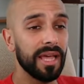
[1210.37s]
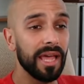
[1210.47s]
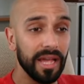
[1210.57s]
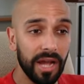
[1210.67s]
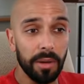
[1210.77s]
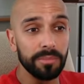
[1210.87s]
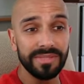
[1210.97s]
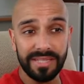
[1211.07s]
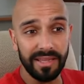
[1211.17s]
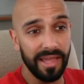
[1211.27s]

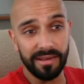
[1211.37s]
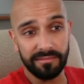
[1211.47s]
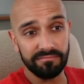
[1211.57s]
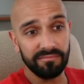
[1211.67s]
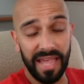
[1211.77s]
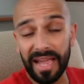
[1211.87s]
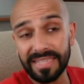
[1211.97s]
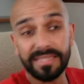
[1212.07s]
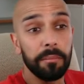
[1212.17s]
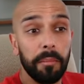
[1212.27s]
comes in, I
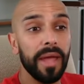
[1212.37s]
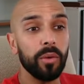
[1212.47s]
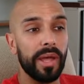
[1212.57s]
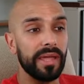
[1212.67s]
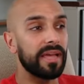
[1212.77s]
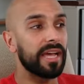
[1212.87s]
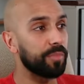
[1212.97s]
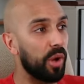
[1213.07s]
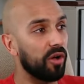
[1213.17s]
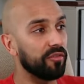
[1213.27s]
guess, in my way as
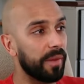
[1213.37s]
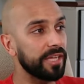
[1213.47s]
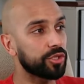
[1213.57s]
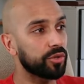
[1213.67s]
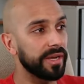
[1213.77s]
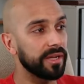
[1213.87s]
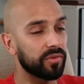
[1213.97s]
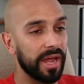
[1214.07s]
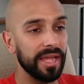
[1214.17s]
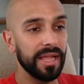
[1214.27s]
part of my trading,
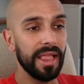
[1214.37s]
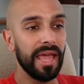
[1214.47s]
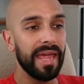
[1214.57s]
right?